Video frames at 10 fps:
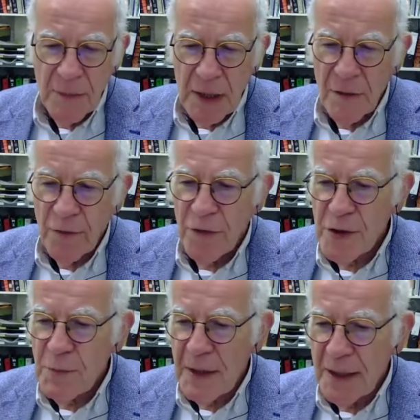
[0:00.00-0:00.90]
In the
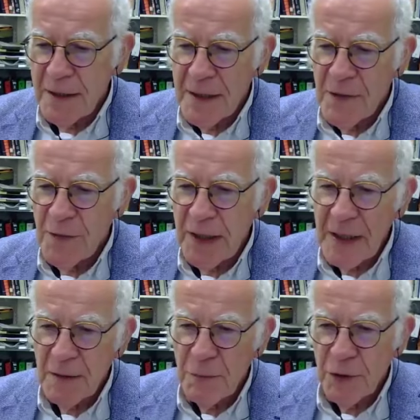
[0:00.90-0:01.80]
first place, it's
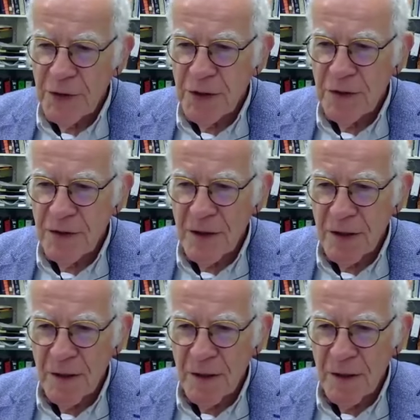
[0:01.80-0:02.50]
very important